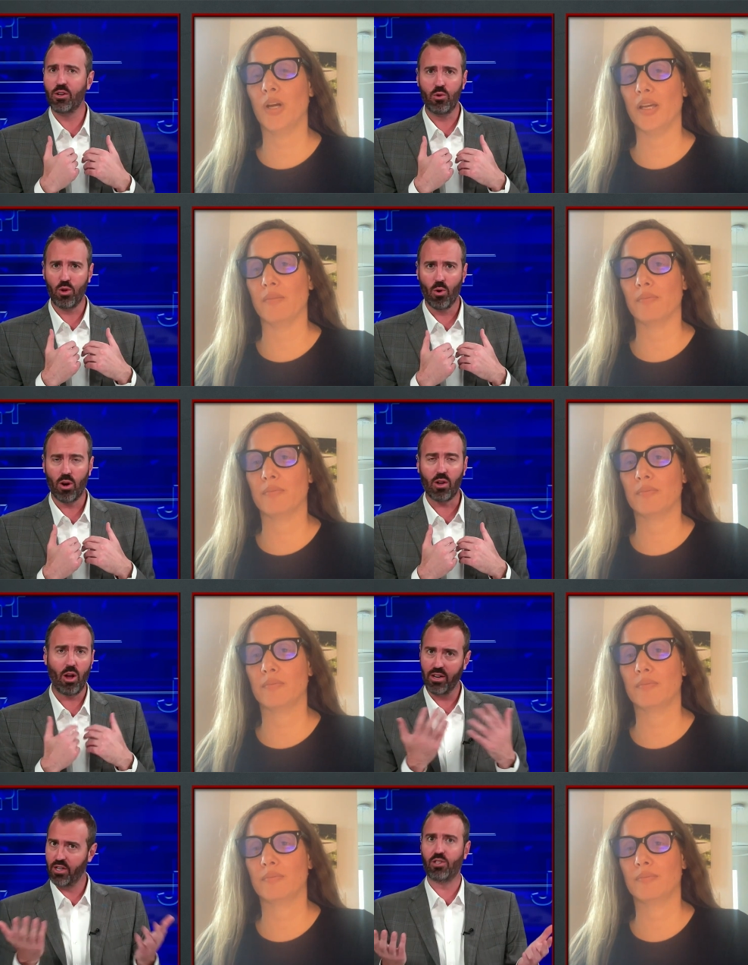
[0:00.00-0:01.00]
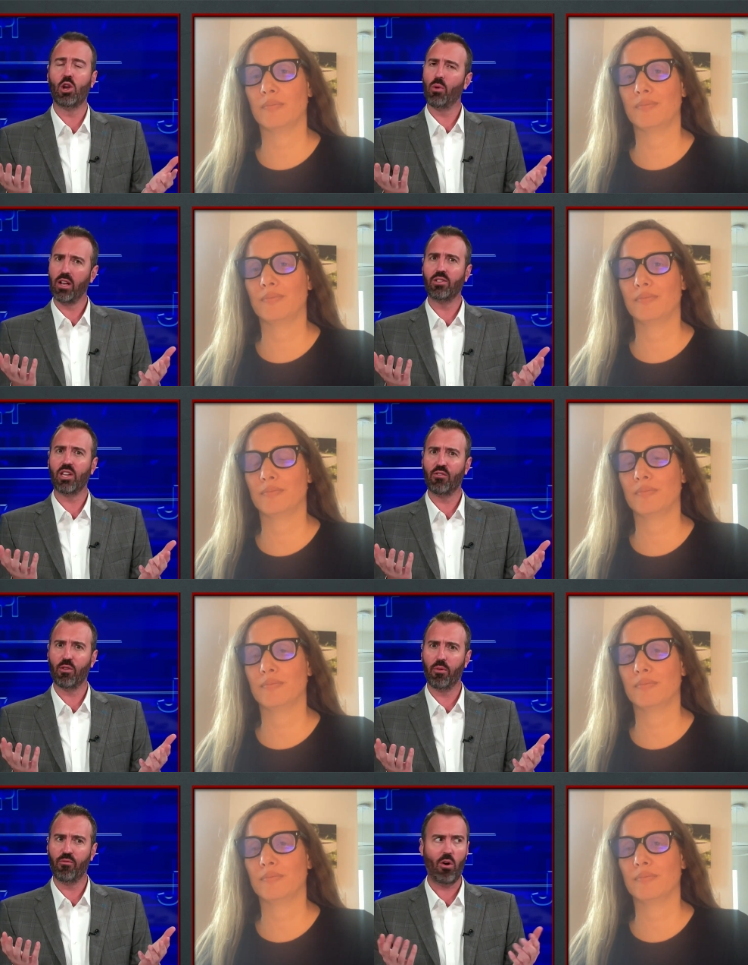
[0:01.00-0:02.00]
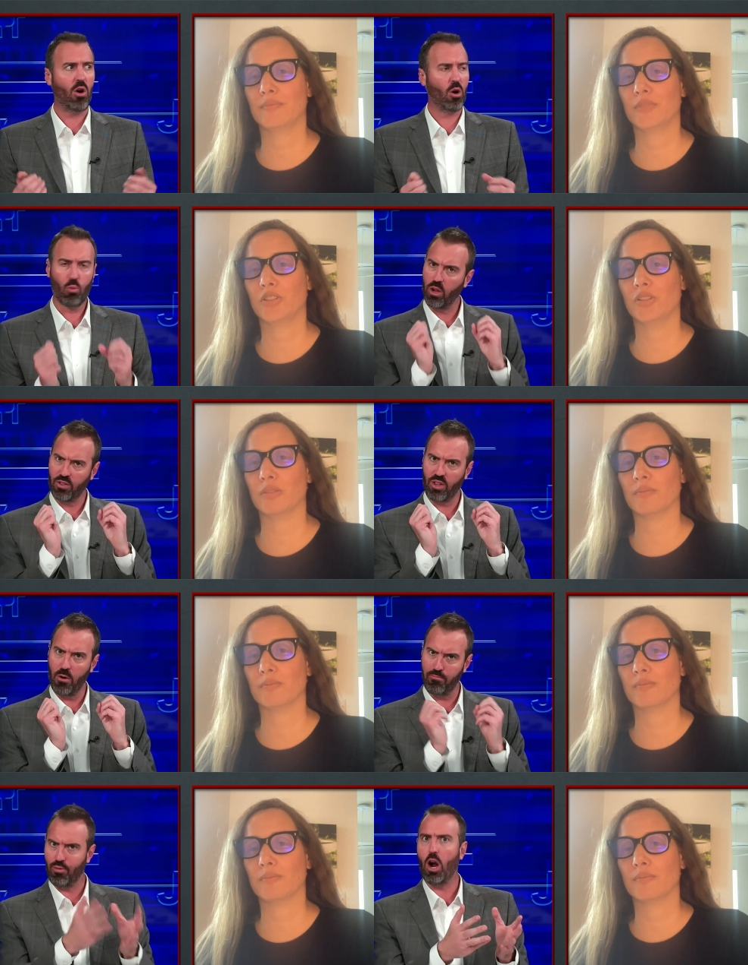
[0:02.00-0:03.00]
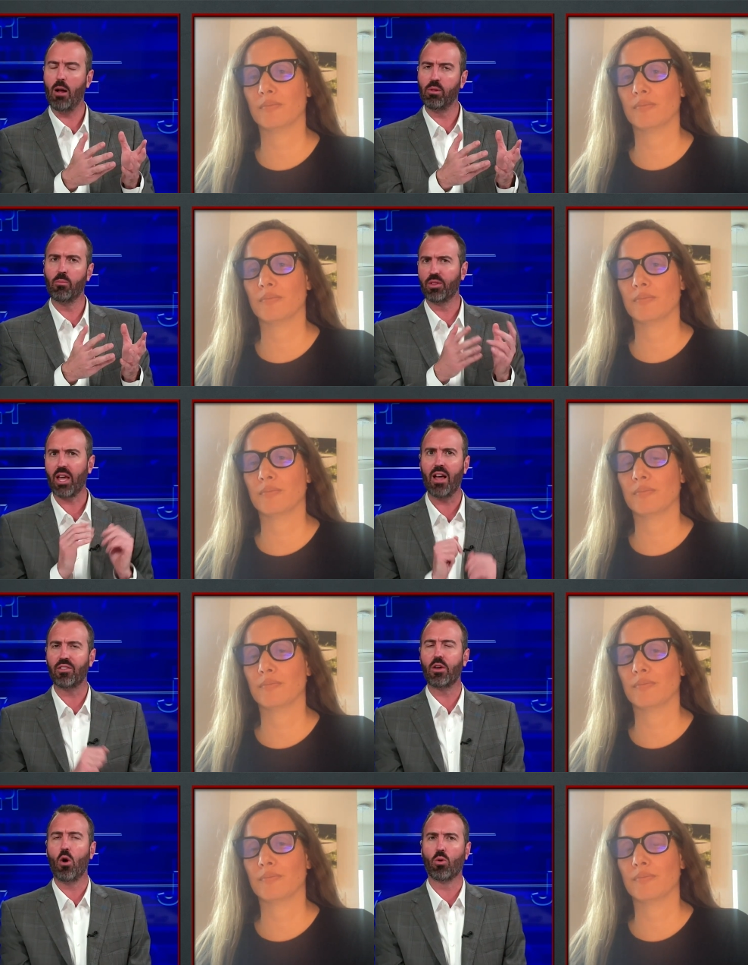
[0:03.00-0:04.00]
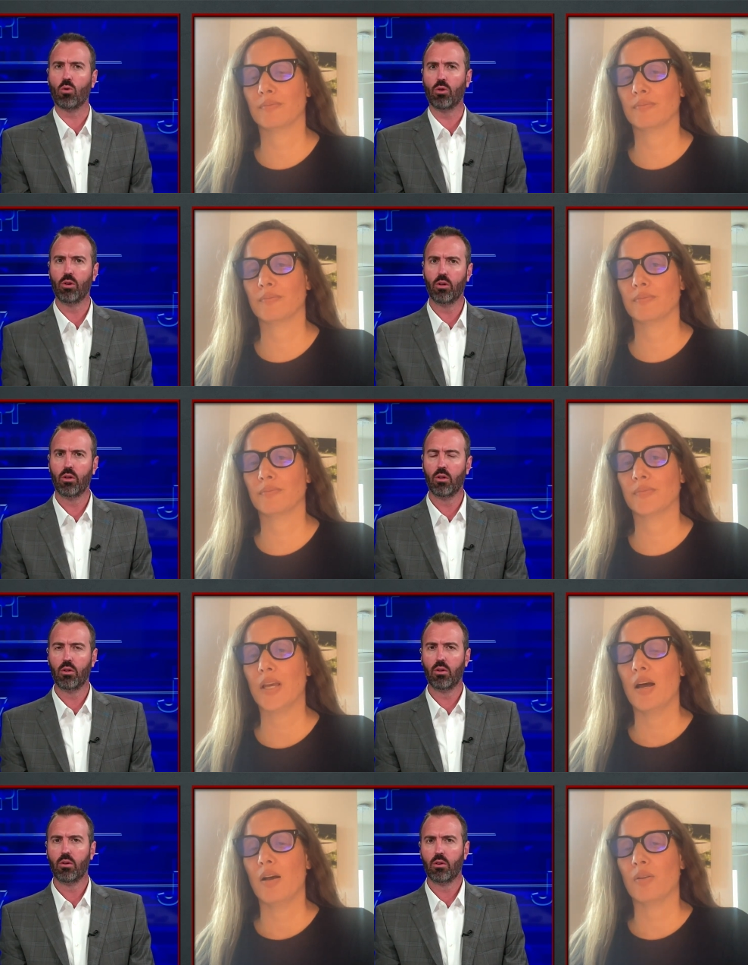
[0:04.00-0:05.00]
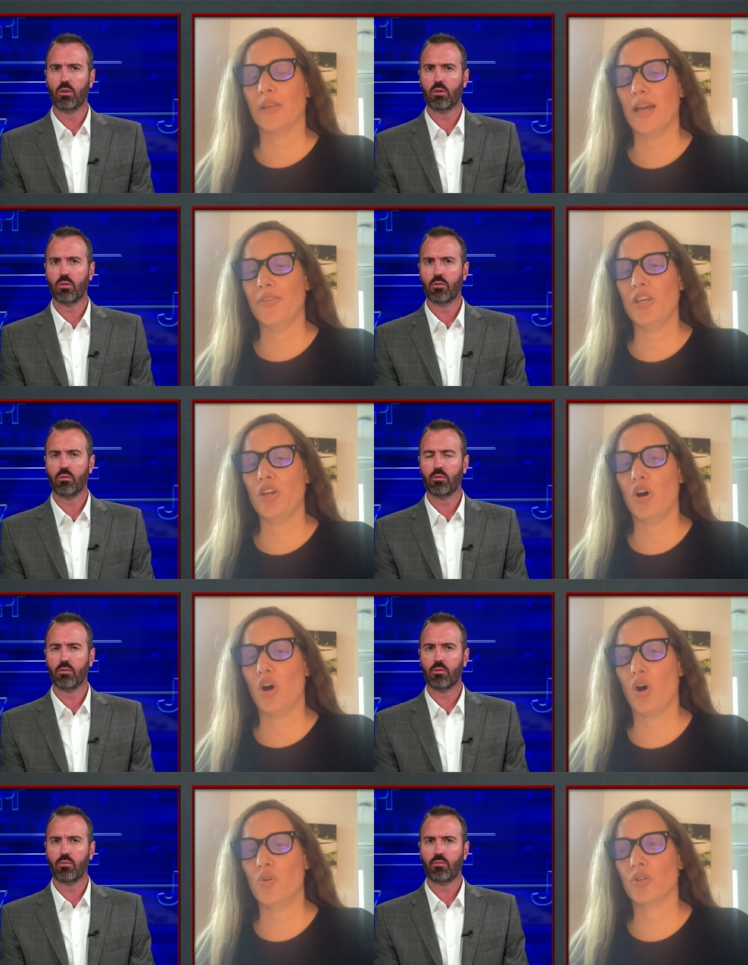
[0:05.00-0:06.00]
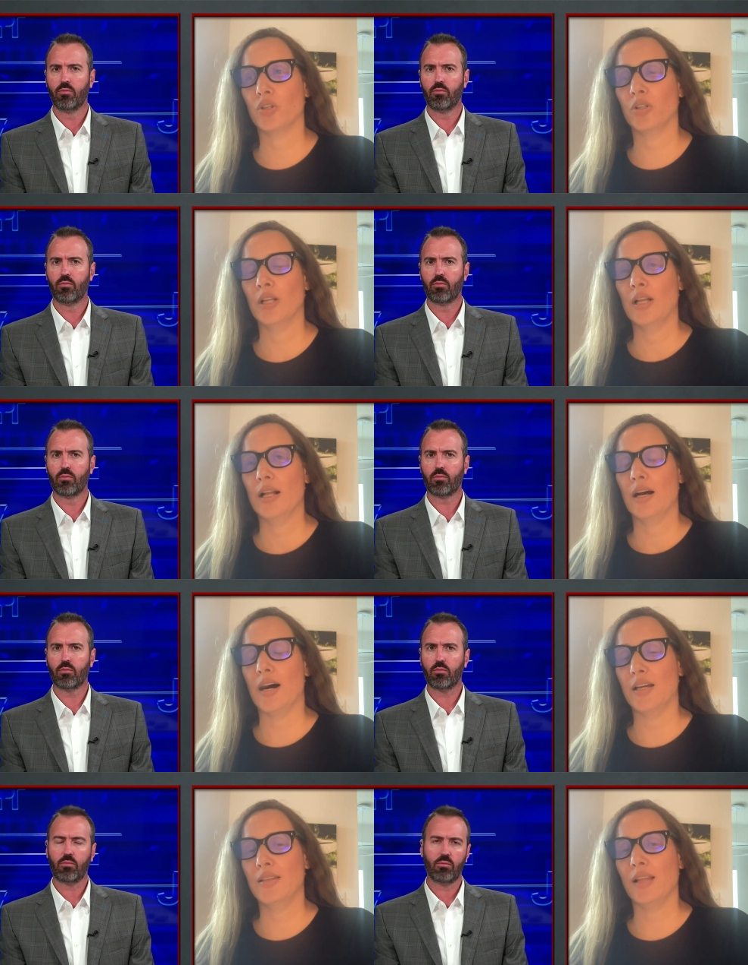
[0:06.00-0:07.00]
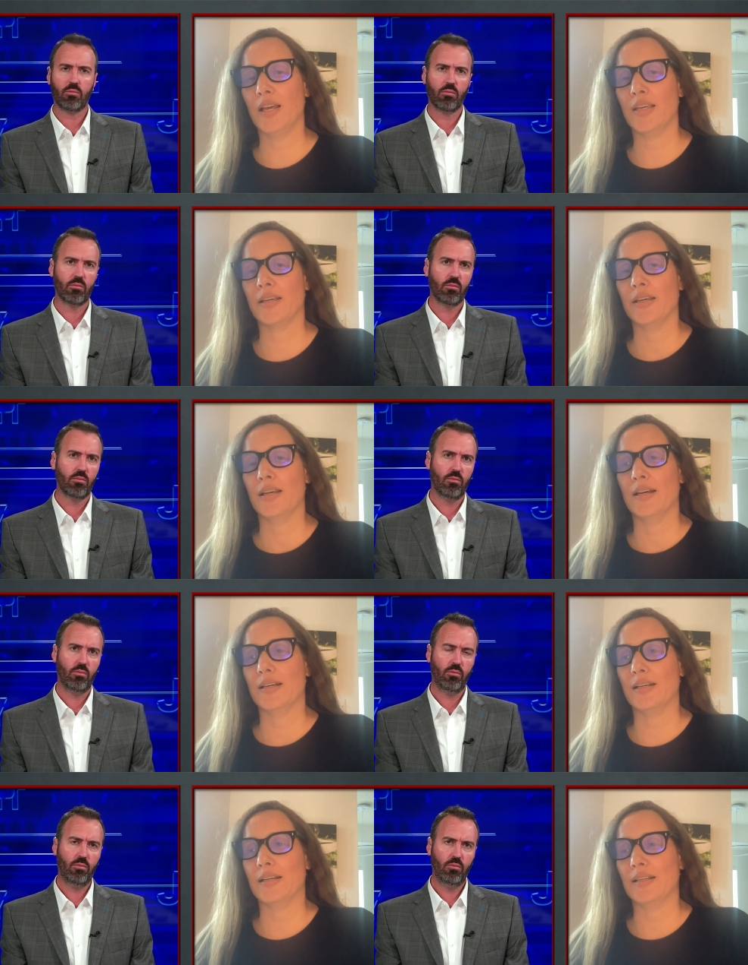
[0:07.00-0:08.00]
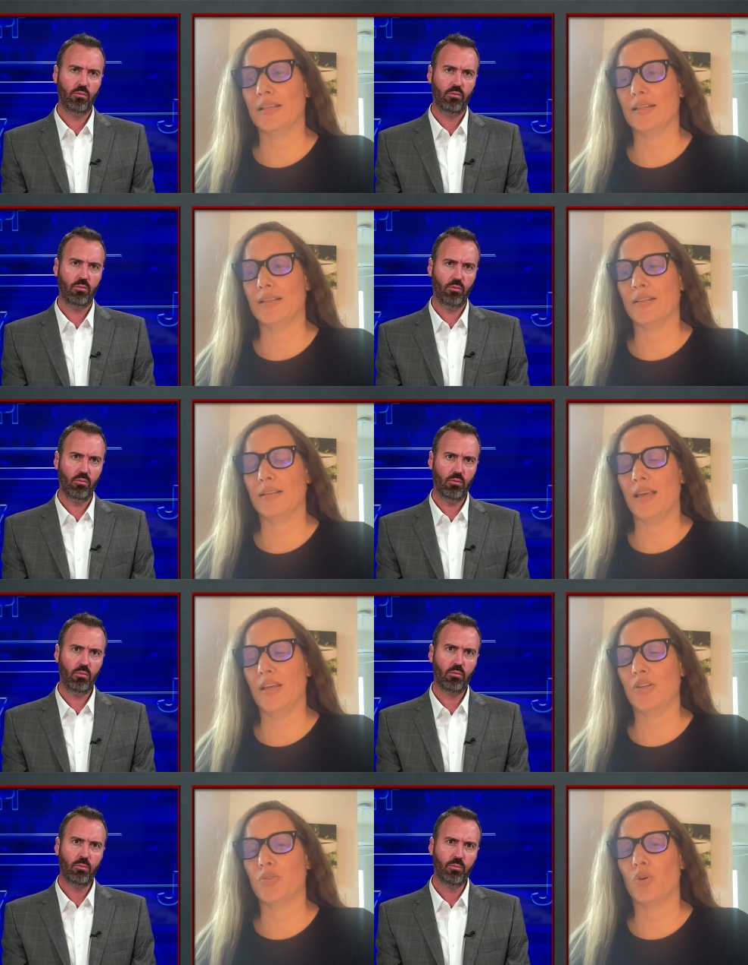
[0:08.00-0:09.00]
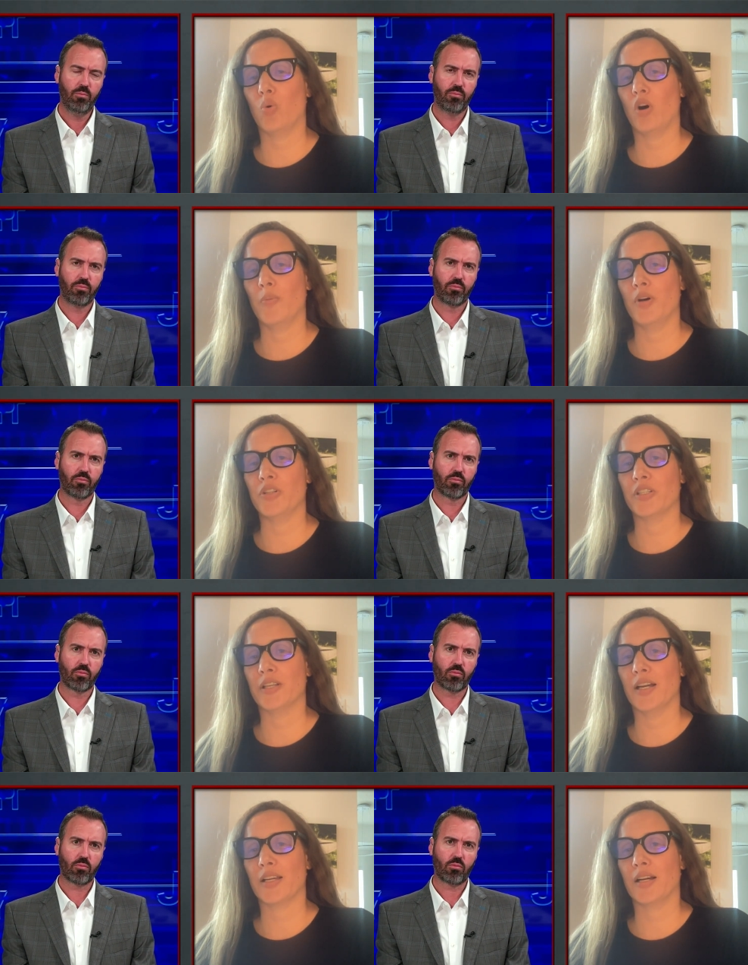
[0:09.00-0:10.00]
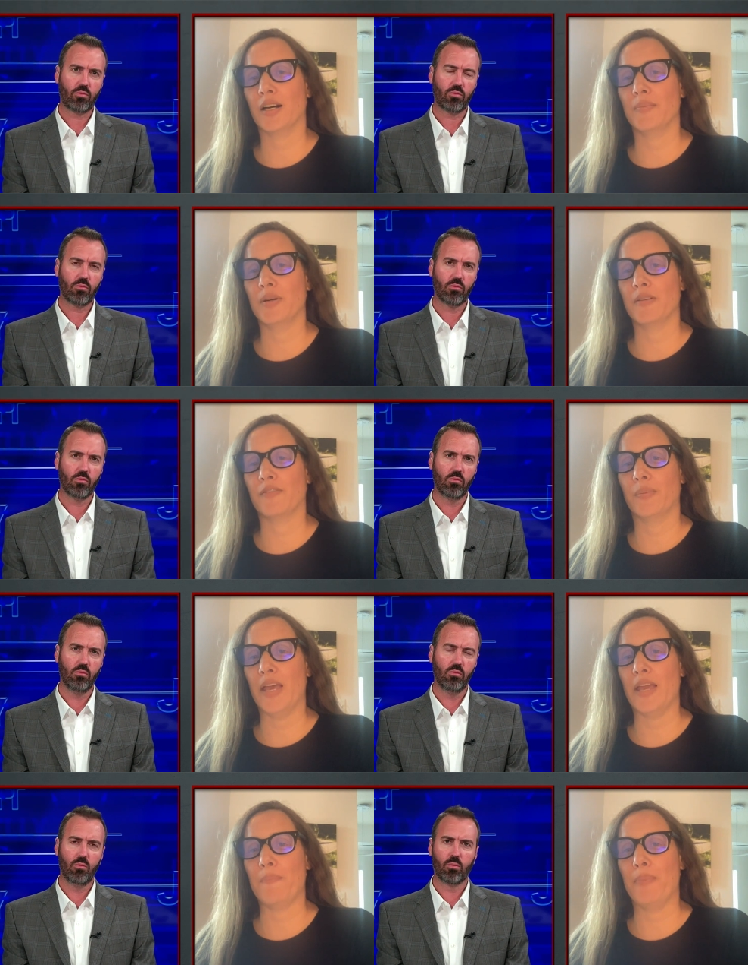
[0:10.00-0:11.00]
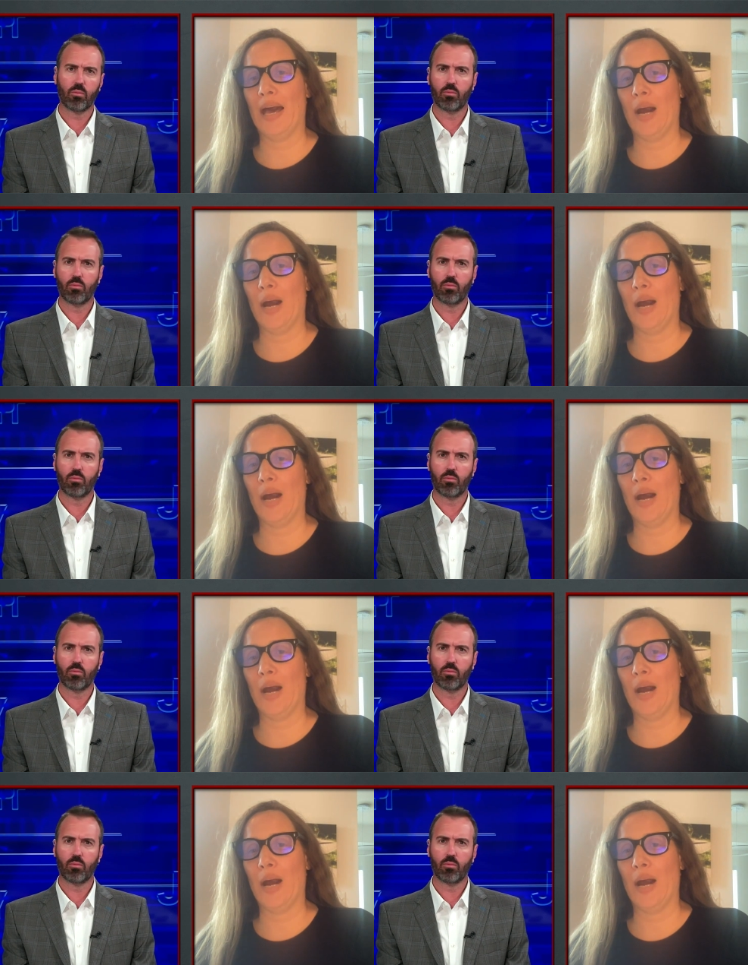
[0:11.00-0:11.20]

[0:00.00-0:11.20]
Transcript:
Speaker 1: in New York. I just know what I see from afar. What's their problem with Kathy Hochul?
Speaker 2: Kathy Hochul, unlike Andrew Cuomo, does not come from a